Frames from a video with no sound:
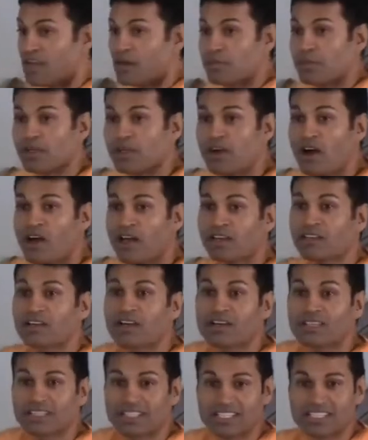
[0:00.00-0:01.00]
beyond
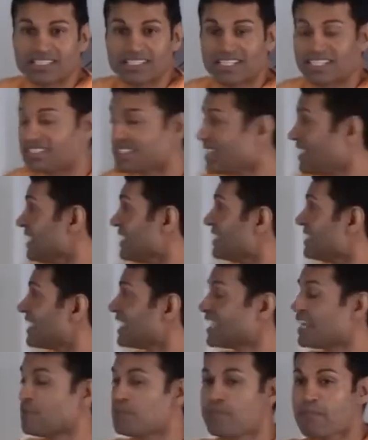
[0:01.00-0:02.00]
all these things to
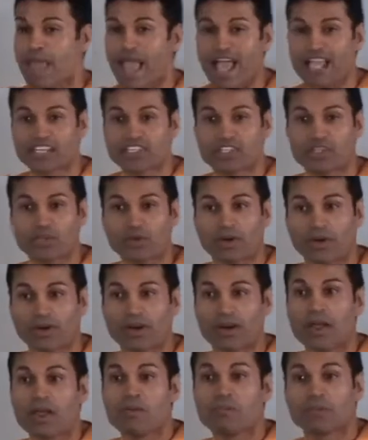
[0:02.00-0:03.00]
get back to
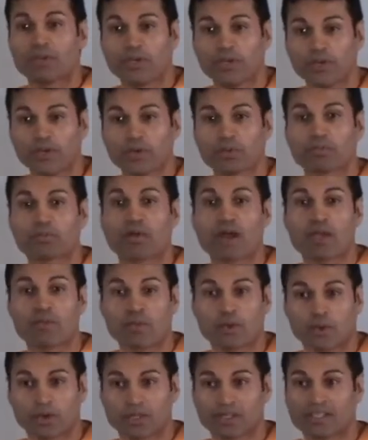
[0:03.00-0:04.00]
our pure
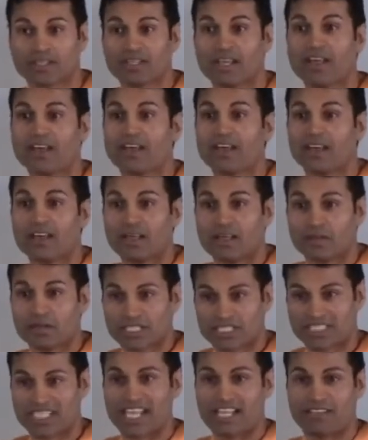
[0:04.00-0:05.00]
primordial
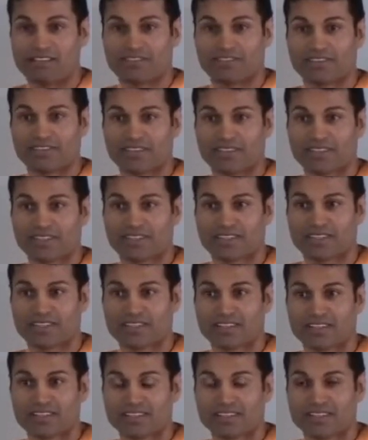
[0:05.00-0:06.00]
self.
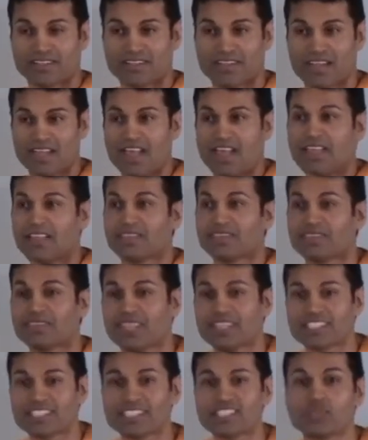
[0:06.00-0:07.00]

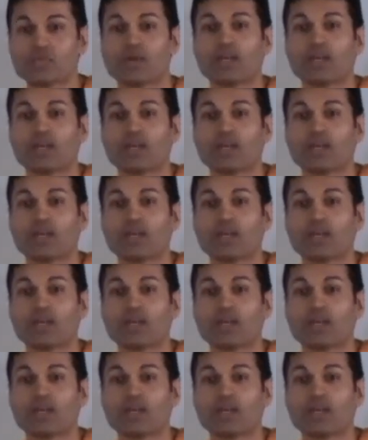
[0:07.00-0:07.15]
This is